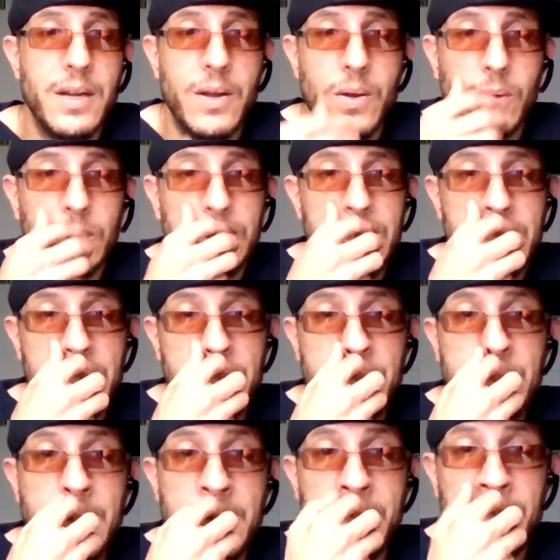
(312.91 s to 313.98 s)
Holy
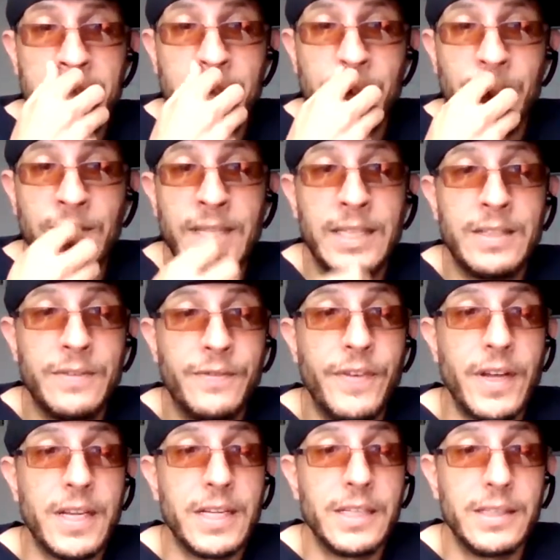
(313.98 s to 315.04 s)
shit, dude. That's
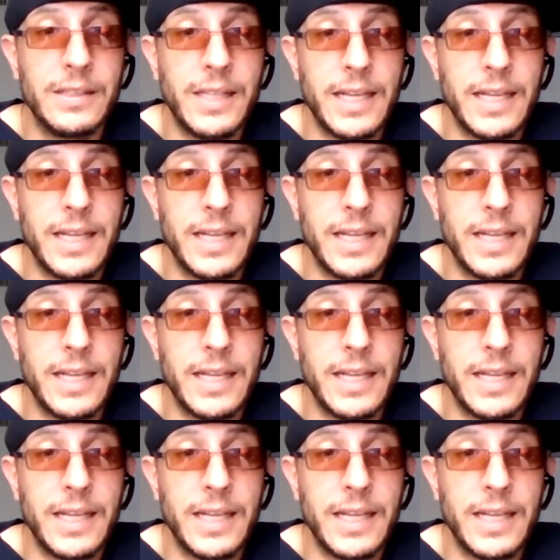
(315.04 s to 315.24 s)
fucking